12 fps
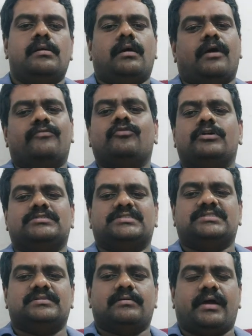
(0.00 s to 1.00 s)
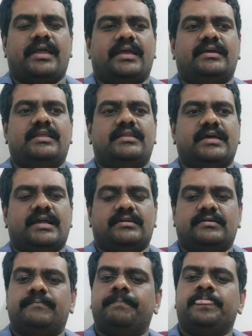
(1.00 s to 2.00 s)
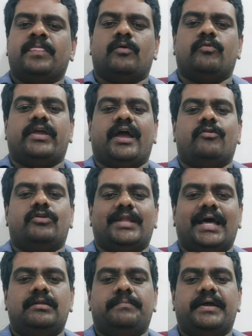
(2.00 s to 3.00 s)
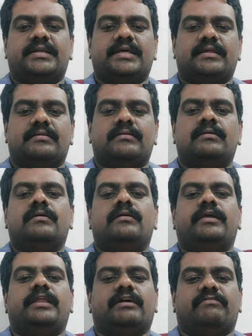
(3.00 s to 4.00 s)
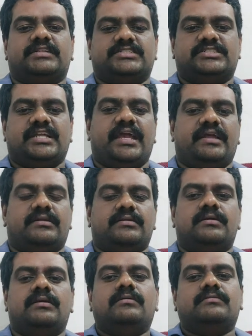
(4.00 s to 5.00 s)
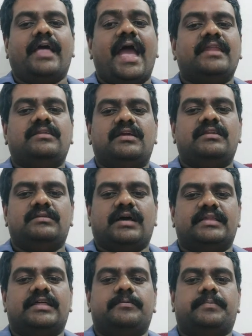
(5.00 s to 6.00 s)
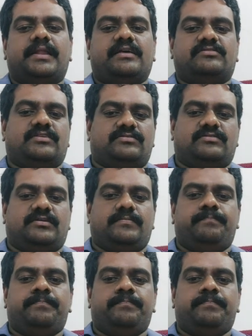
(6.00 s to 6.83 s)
Of course, I agree that we have done better in our state than in other places.